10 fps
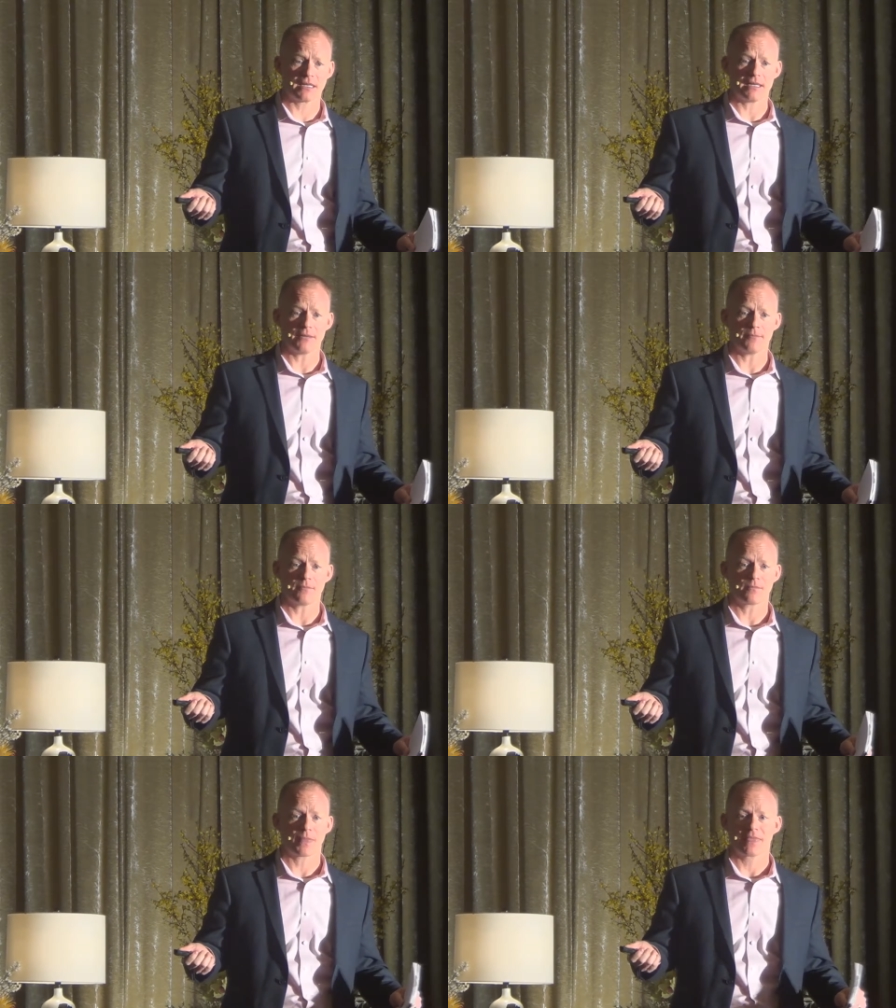
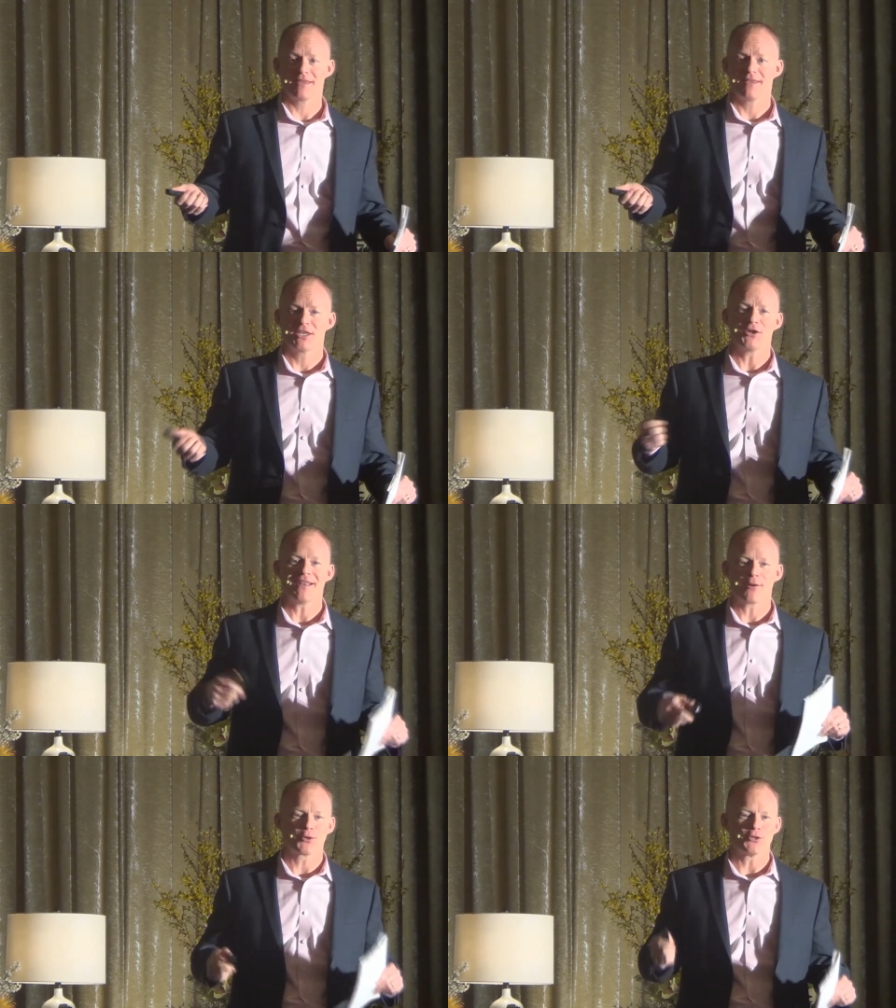
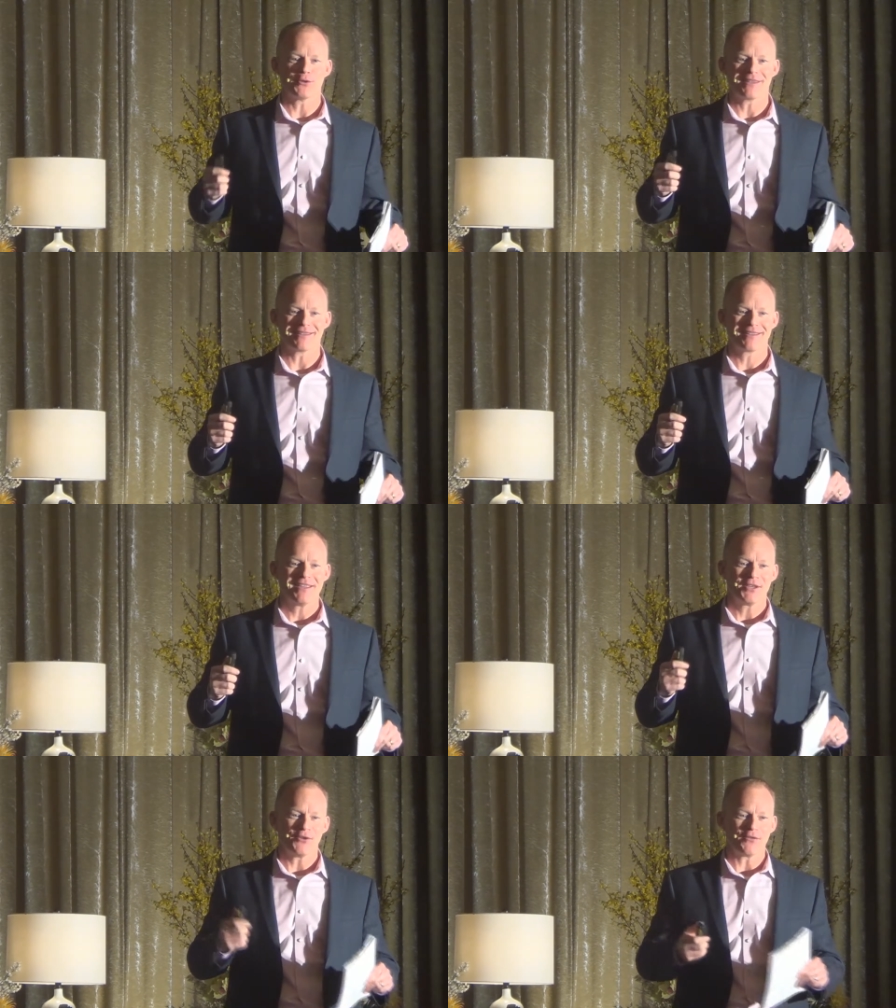Now we're doing,
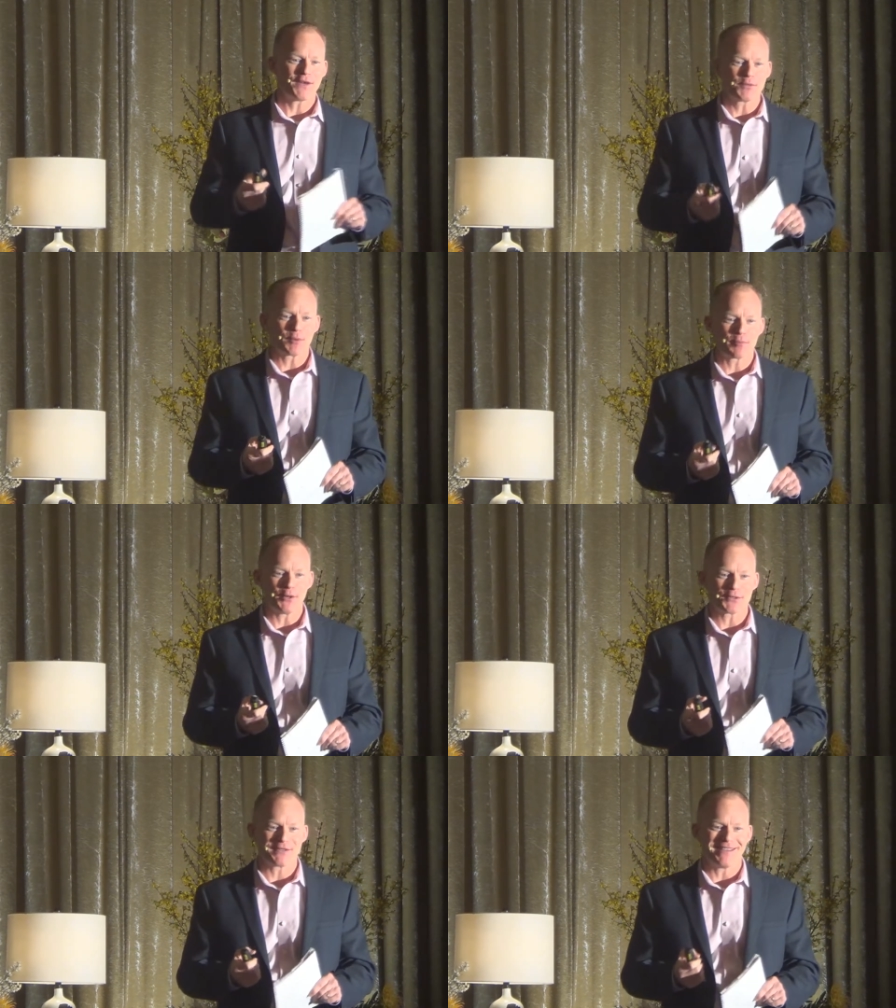the Facebook
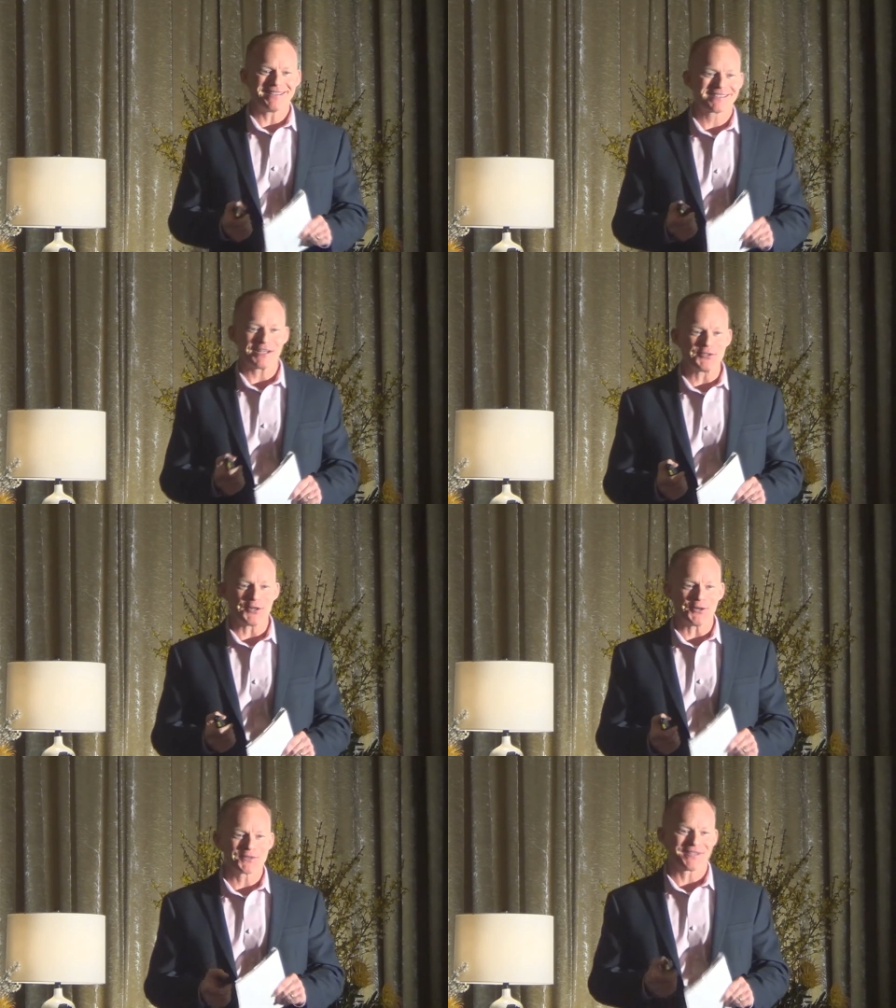posts and the inside
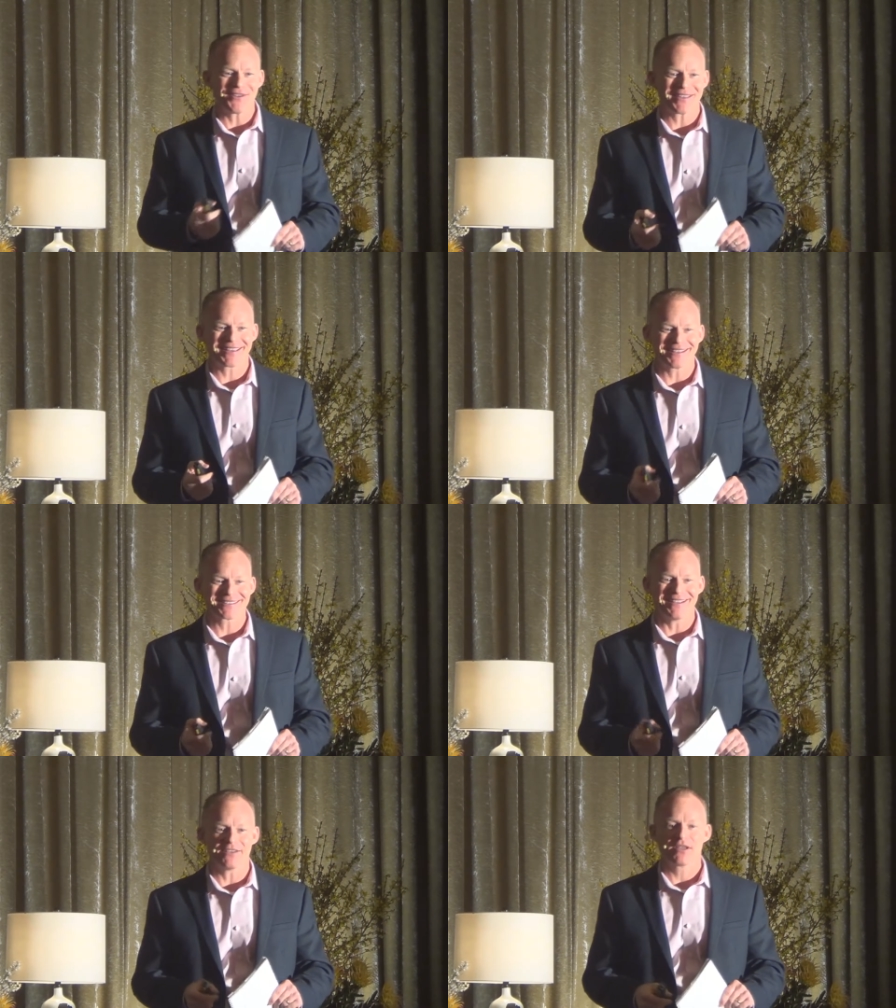jokes and all that kind of
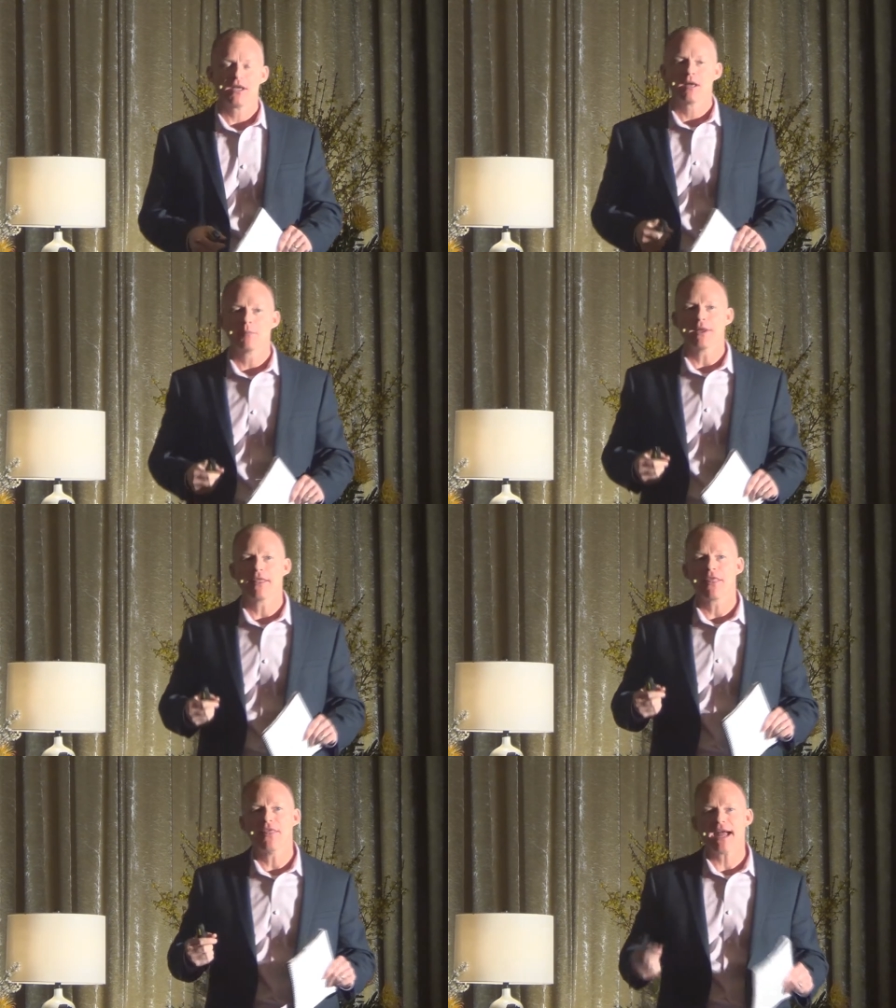stuff. But